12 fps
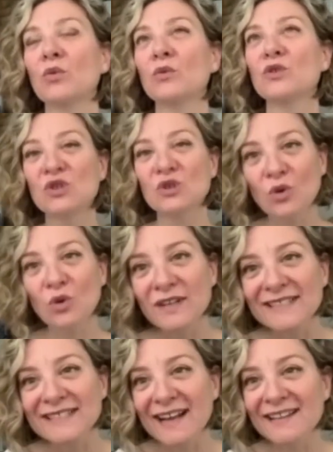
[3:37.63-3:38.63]

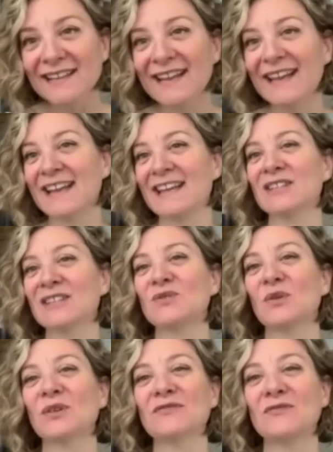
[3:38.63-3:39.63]
storytelling and it's
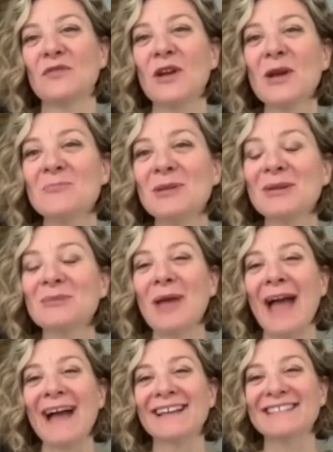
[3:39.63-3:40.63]
sort of being
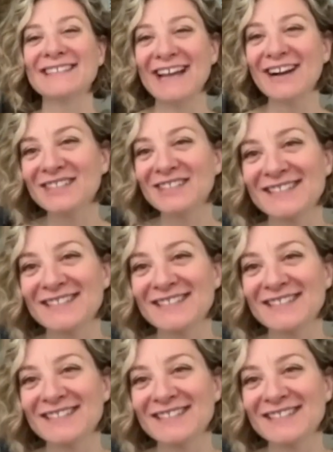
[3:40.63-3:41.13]
passed down,